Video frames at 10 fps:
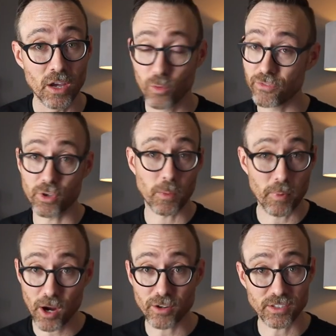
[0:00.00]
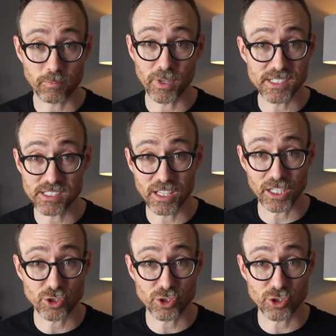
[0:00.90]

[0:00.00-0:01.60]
If you compare it to places like